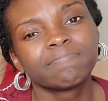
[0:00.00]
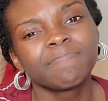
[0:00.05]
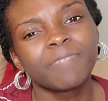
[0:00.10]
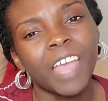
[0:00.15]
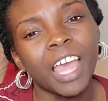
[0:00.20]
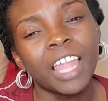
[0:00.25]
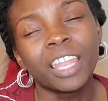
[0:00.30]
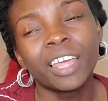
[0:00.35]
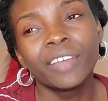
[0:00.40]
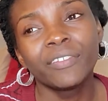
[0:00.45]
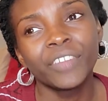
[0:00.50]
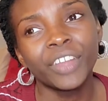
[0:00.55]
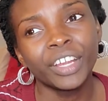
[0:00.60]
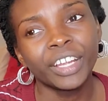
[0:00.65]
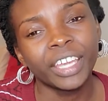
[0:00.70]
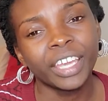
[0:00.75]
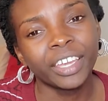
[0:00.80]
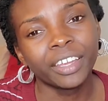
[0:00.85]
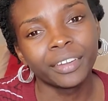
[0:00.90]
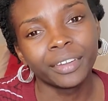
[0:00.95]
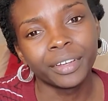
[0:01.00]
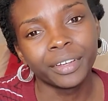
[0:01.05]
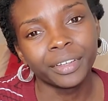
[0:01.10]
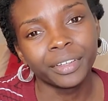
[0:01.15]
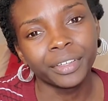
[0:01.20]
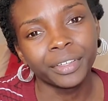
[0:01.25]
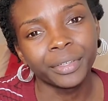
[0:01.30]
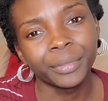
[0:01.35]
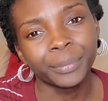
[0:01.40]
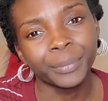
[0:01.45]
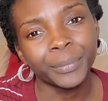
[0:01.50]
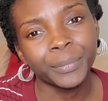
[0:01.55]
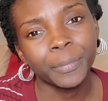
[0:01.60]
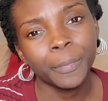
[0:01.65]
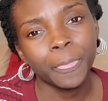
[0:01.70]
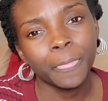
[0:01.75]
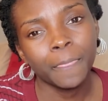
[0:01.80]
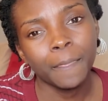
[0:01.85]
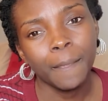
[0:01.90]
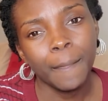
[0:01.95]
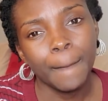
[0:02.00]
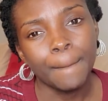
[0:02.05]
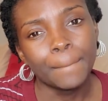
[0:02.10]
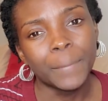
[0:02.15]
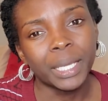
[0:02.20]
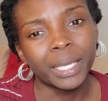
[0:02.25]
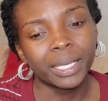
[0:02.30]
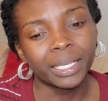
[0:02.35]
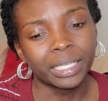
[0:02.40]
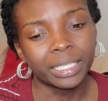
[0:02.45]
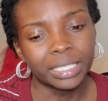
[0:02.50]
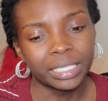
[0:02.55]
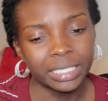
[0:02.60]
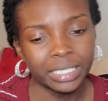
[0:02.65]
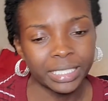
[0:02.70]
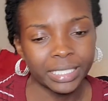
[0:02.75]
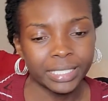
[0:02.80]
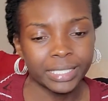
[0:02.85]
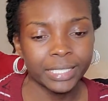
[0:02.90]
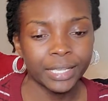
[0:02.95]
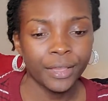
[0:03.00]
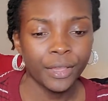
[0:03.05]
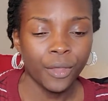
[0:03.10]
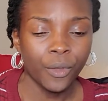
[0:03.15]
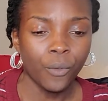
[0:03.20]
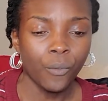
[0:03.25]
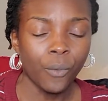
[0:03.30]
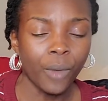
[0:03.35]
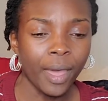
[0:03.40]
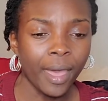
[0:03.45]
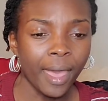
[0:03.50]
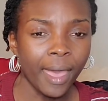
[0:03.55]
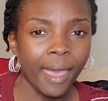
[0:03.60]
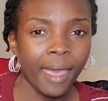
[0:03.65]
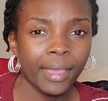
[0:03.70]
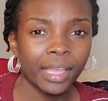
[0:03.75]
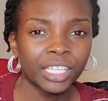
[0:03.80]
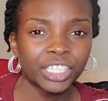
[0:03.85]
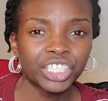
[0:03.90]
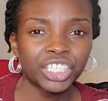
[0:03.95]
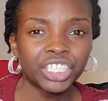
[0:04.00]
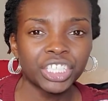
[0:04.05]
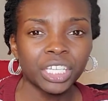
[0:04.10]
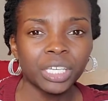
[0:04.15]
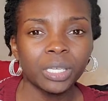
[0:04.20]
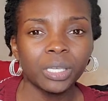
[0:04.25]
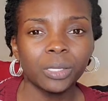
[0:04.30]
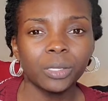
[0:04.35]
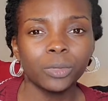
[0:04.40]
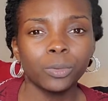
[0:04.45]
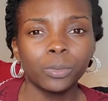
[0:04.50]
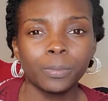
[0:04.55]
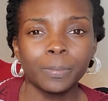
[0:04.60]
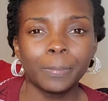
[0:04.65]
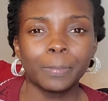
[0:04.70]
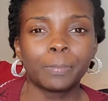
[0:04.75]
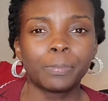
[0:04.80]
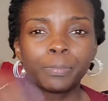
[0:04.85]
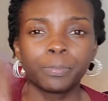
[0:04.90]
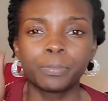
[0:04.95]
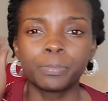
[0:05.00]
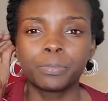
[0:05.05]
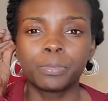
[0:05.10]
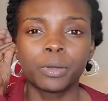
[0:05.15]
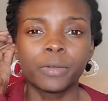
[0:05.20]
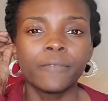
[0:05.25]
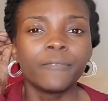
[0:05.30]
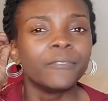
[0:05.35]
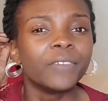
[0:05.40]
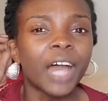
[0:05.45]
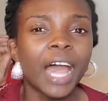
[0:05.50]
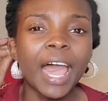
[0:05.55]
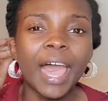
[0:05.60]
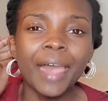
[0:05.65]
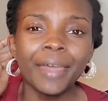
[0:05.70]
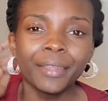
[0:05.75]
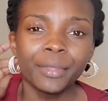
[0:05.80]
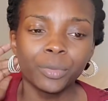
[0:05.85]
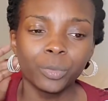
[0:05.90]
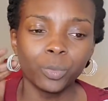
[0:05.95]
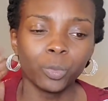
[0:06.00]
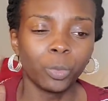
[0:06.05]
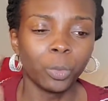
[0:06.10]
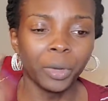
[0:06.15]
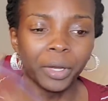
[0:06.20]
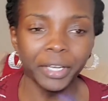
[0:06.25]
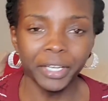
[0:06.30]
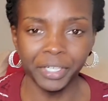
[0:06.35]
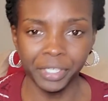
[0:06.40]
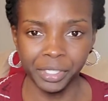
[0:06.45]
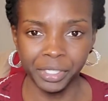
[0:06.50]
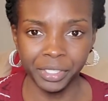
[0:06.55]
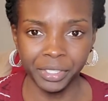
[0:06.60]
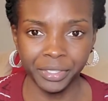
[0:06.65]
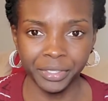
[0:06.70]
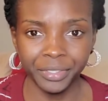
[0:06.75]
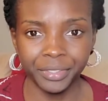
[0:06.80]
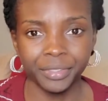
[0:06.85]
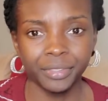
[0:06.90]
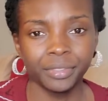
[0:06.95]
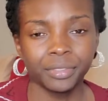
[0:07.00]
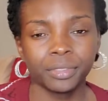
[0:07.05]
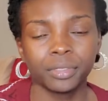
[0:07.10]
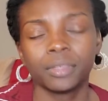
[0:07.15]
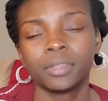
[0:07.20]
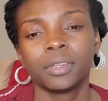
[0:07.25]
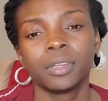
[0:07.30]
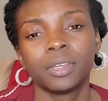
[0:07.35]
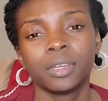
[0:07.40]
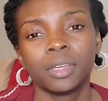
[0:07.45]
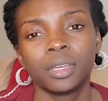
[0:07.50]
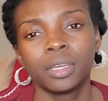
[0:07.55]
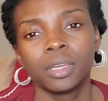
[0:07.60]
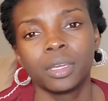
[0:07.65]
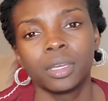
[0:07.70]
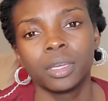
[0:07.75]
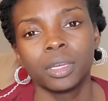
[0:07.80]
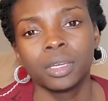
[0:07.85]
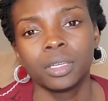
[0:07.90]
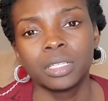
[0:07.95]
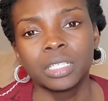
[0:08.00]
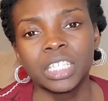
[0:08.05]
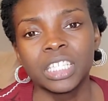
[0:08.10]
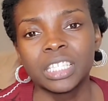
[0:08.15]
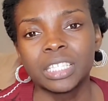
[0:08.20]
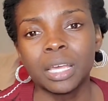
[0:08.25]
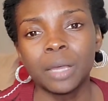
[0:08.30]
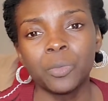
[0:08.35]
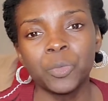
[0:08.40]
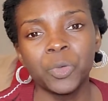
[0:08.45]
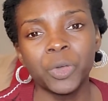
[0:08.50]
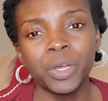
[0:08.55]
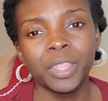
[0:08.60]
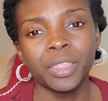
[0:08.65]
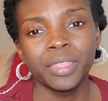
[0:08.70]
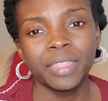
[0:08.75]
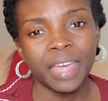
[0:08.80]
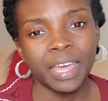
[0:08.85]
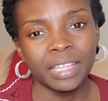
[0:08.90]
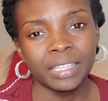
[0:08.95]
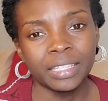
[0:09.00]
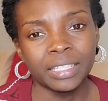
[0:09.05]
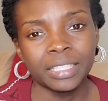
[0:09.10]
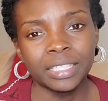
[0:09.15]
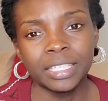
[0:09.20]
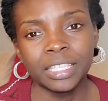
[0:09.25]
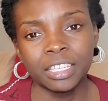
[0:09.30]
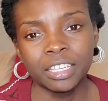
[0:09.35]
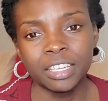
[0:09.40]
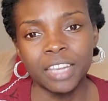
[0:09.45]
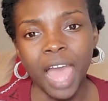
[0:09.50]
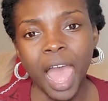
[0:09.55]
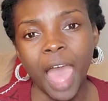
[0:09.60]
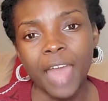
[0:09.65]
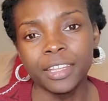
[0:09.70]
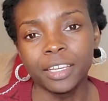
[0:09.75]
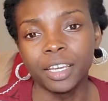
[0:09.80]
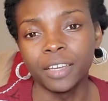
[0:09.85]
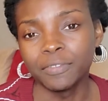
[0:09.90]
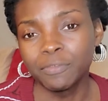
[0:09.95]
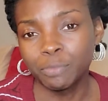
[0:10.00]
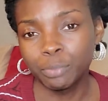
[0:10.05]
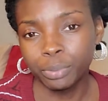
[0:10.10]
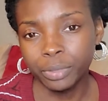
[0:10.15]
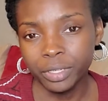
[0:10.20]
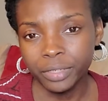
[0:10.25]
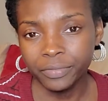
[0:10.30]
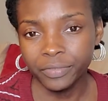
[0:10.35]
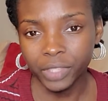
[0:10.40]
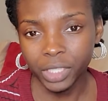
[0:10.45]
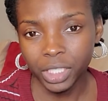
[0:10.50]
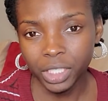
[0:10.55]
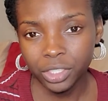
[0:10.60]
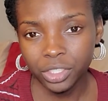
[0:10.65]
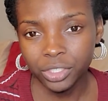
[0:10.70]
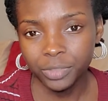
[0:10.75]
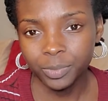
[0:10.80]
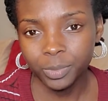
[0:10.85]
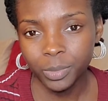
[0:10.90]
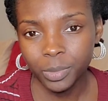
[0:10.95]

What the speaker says: I loved her character because what she provided was someone that's not of privilege.